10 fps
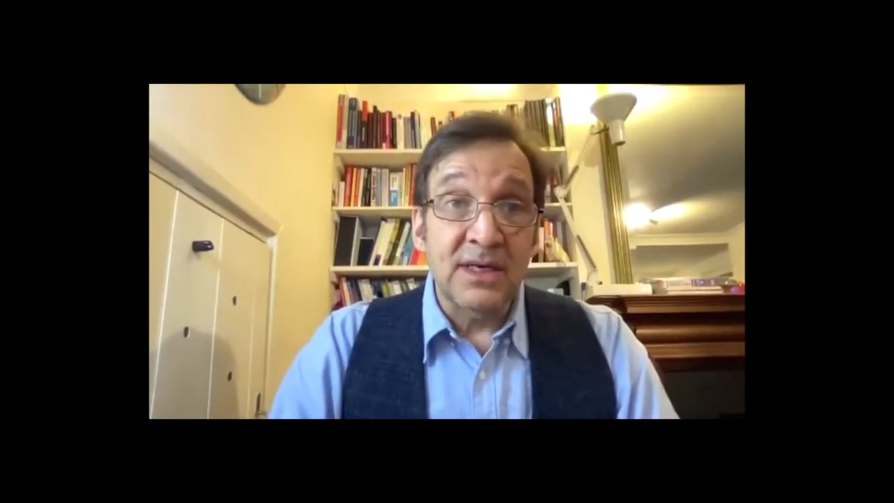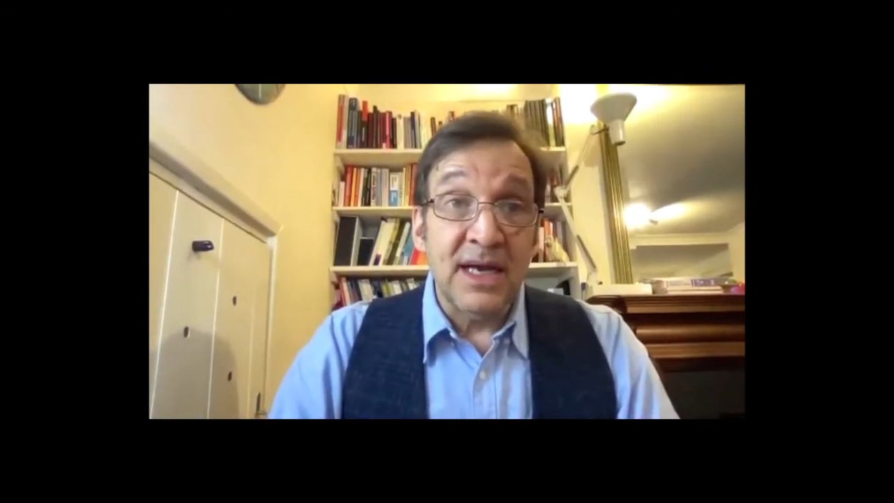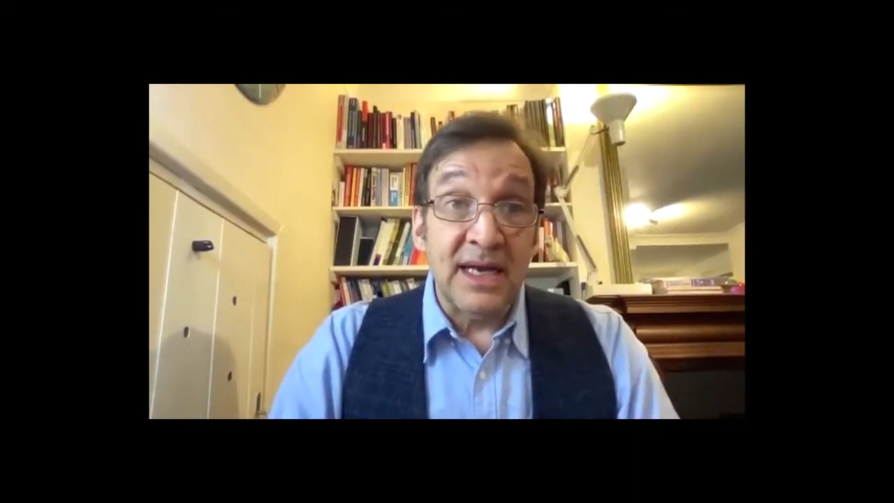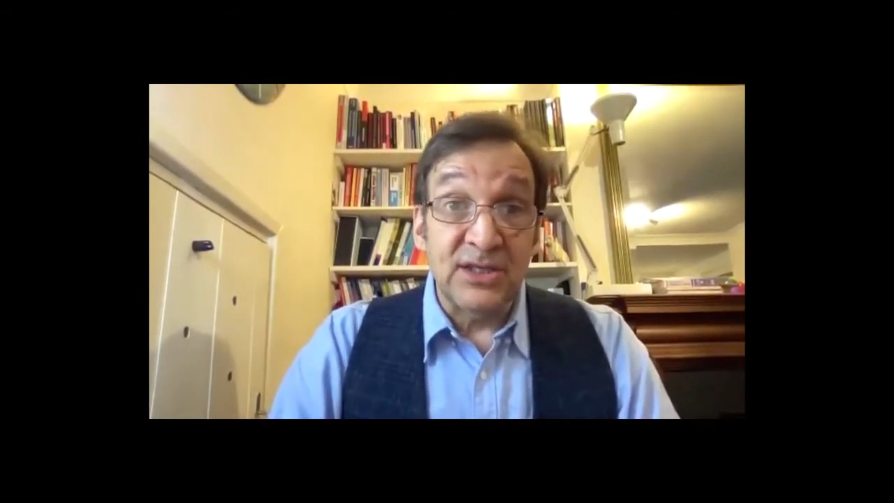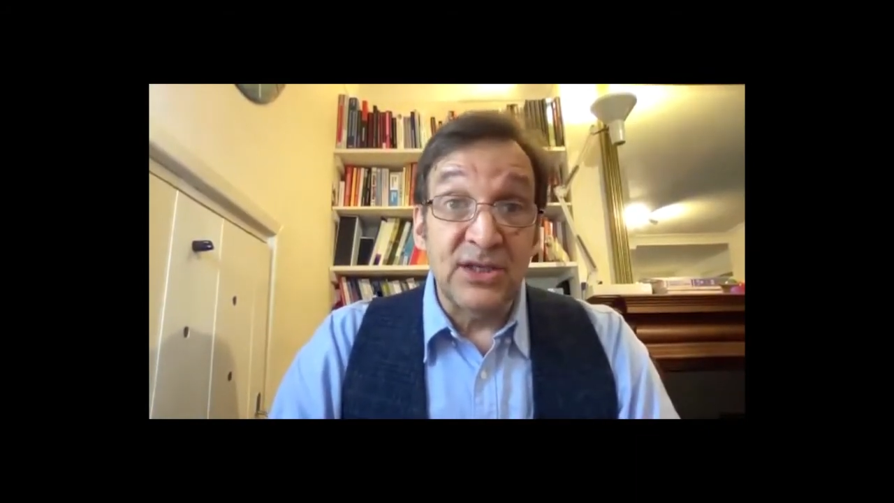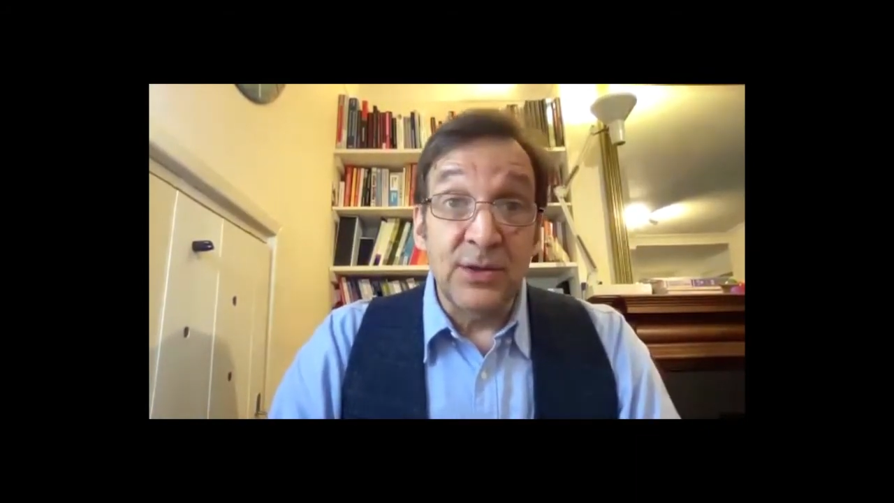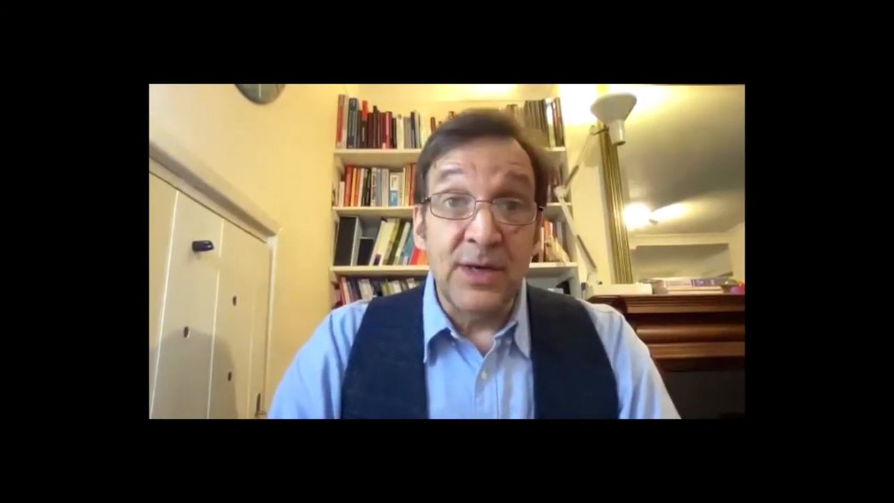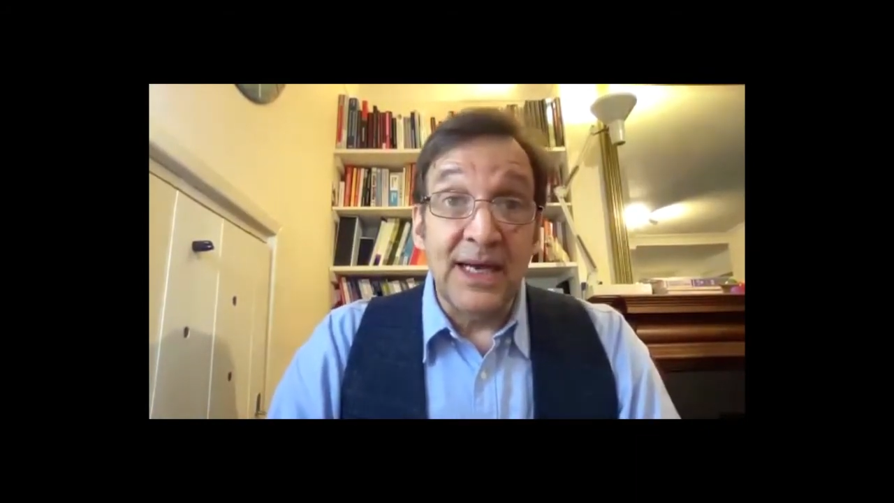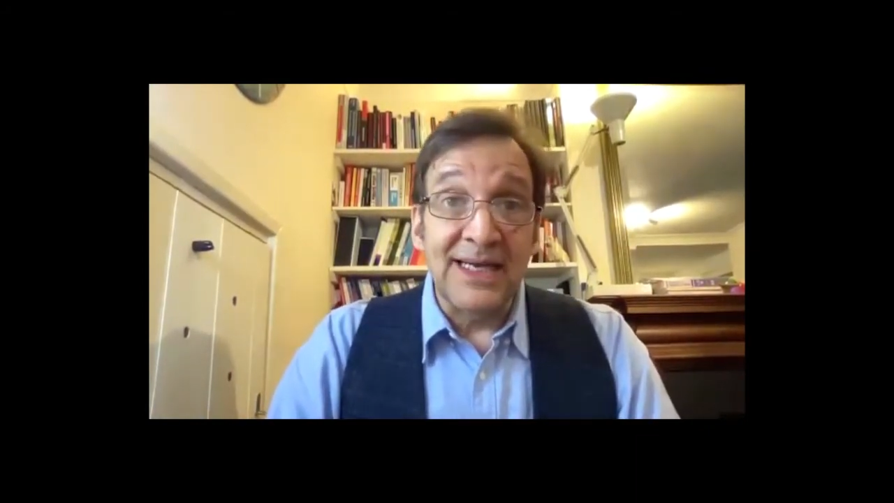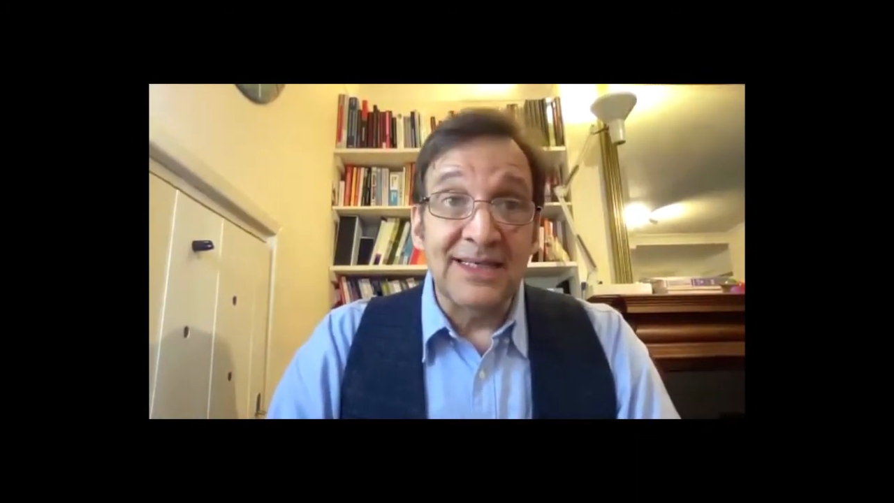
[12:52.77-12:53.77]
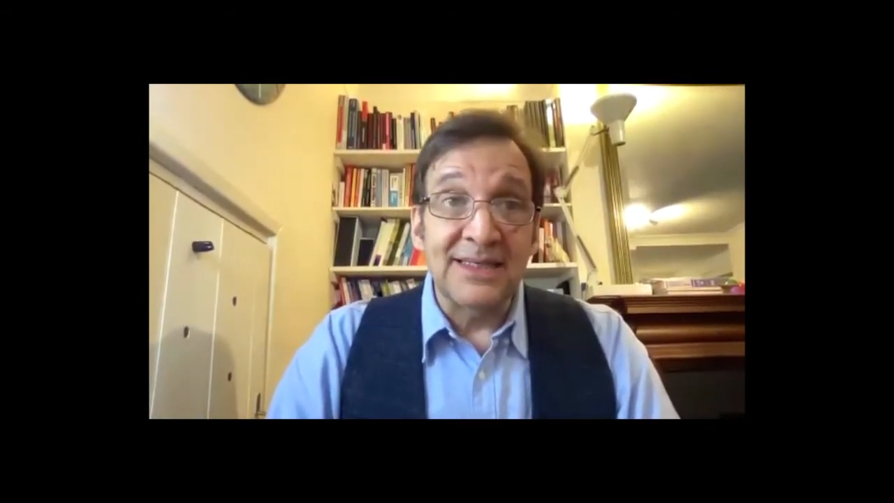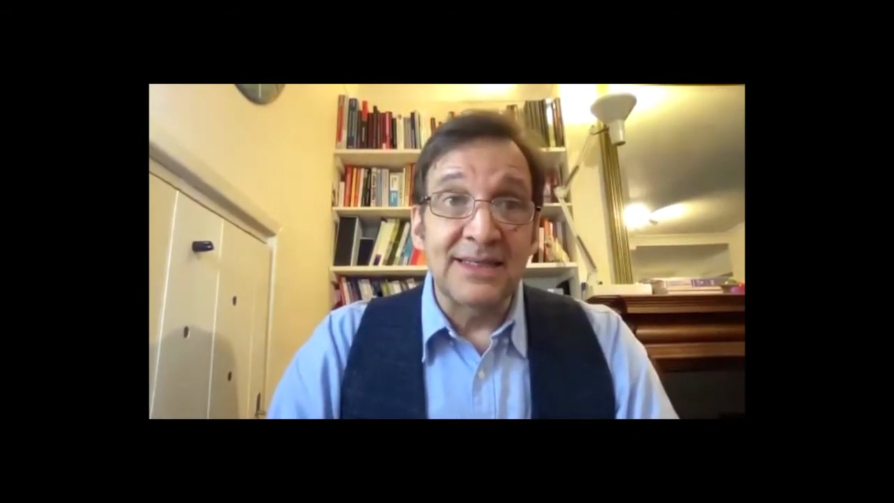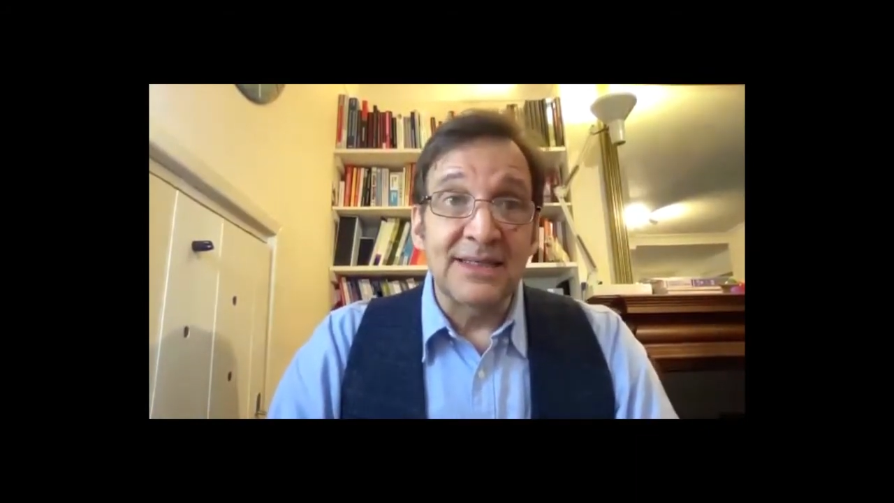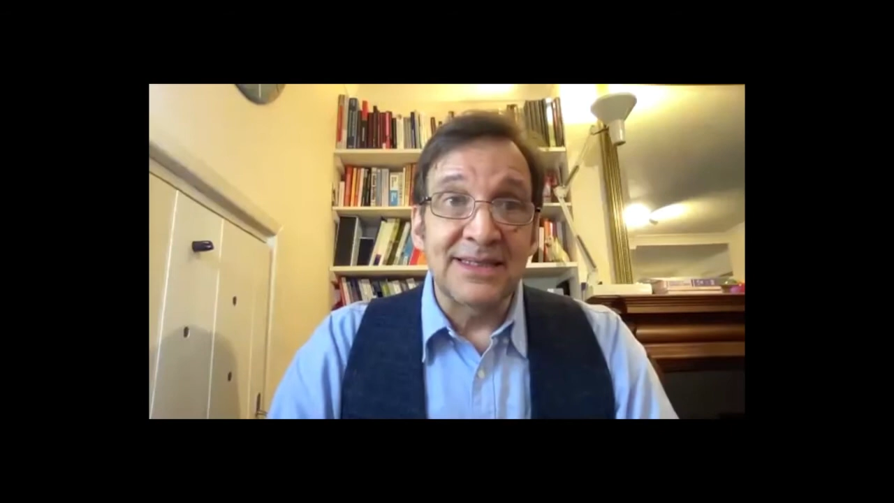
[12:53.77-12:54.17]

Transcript: can do is